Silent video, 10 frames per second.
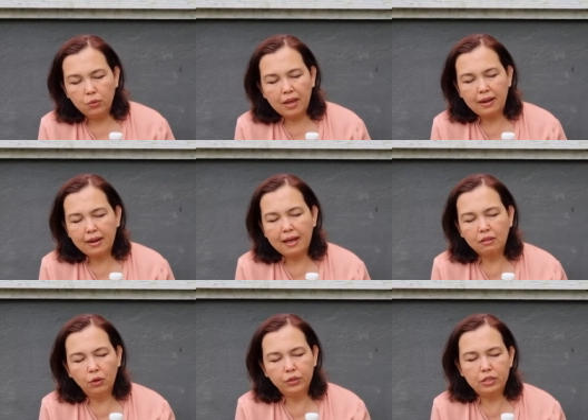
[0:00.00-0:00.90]
you
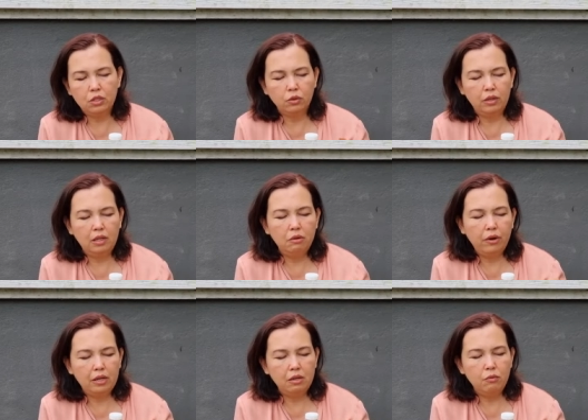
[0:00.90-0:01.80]
can add those is
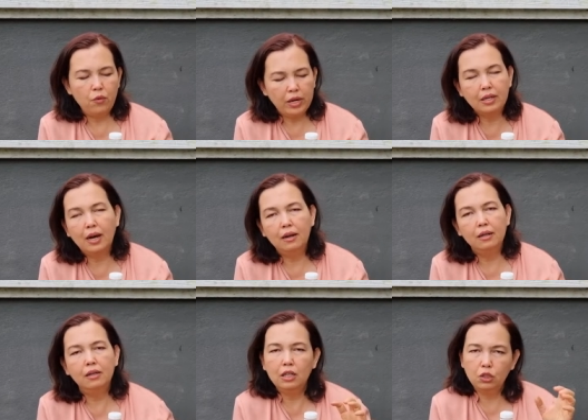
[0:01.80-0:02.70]
already ready red
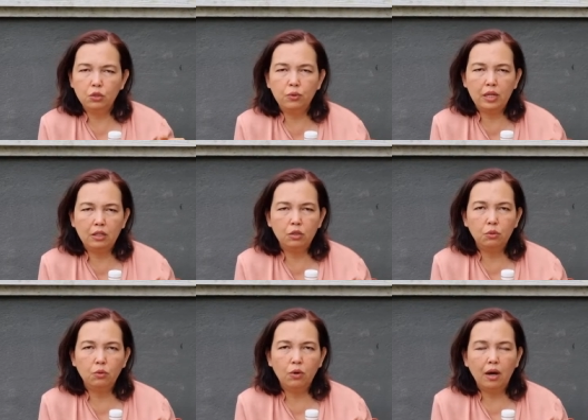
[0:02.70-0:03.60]
color into
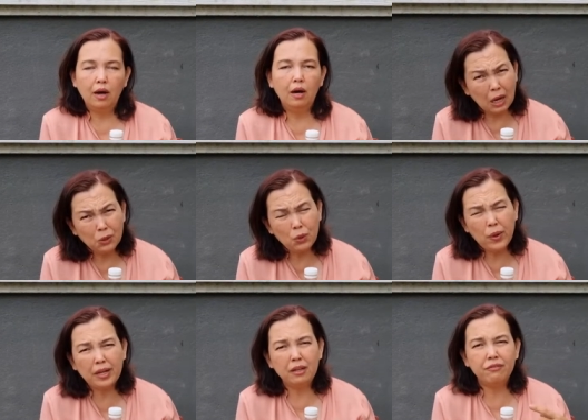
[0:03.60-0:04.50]
it to
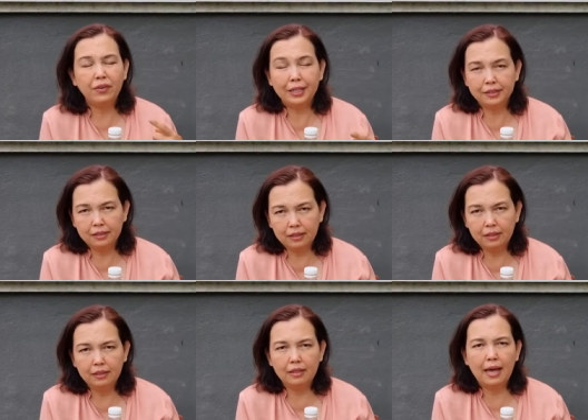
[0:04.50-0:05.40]
cultivate it
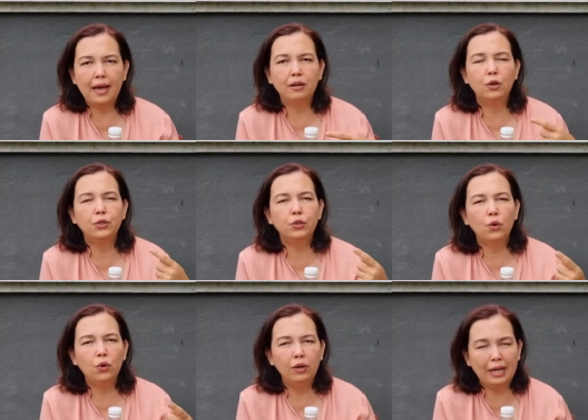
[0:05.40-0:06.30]
faster and
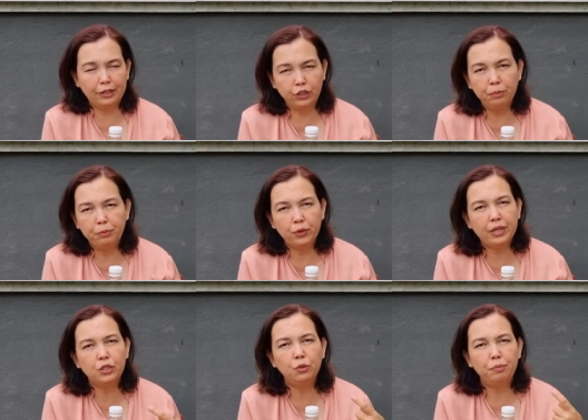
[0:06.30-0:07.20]
also lush the
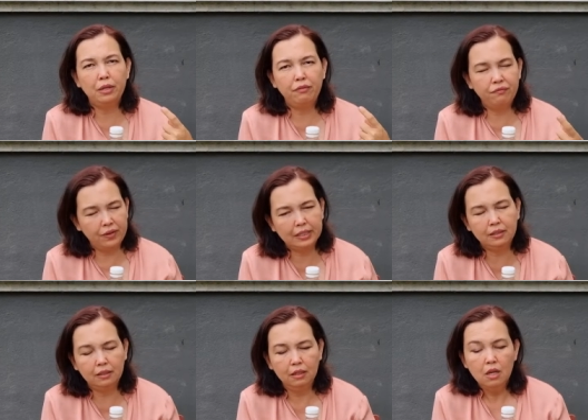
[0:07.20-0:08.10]
process to be
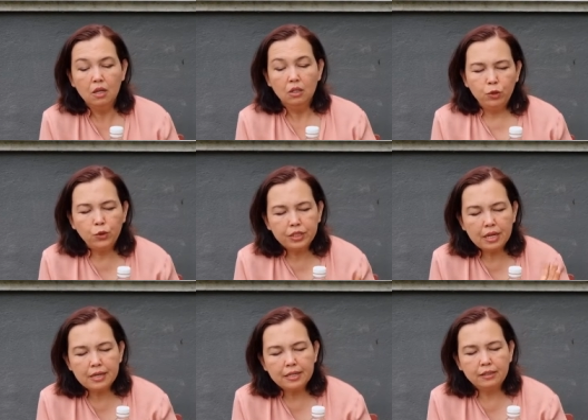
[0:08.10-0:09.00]
faster.
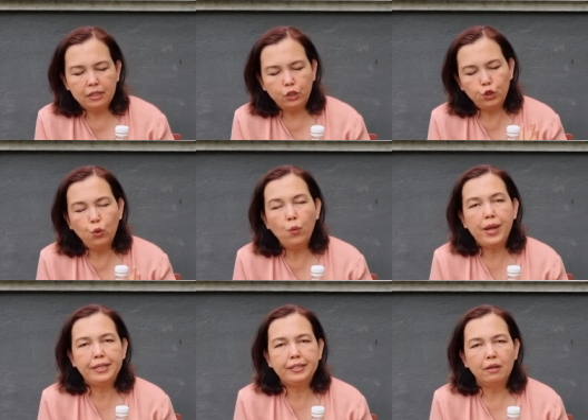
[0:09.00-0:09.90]
Using this is two
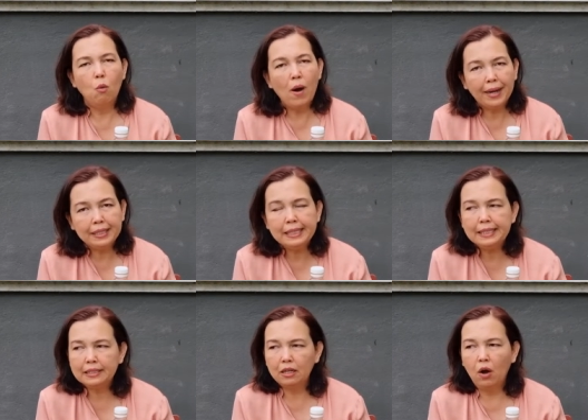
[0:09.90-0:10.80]
ways. One
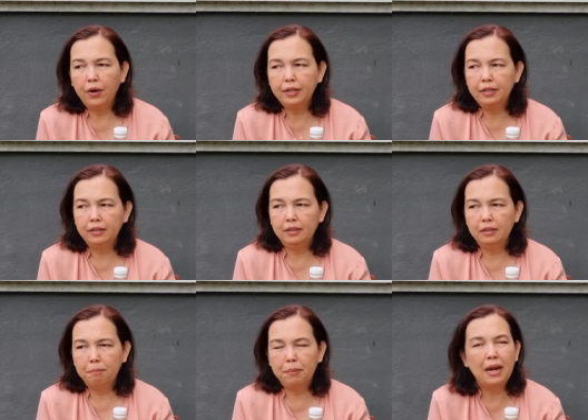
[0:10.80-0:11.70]
is on the
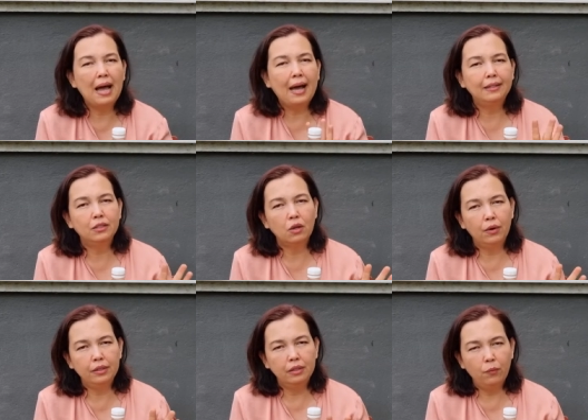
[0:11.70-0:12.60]
plants,
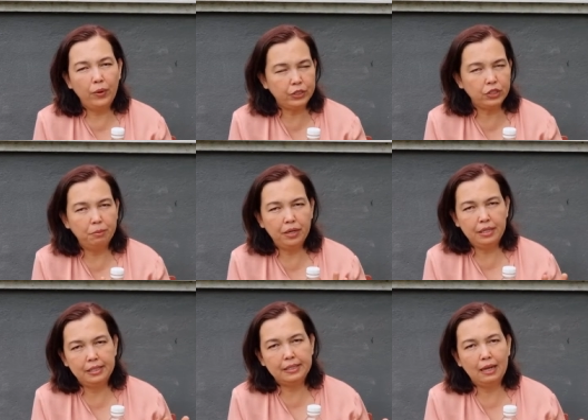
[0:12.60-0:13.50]
on the vegetable
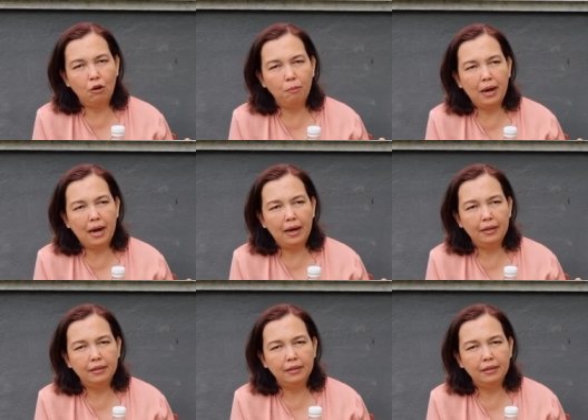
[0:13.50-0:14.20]
itself by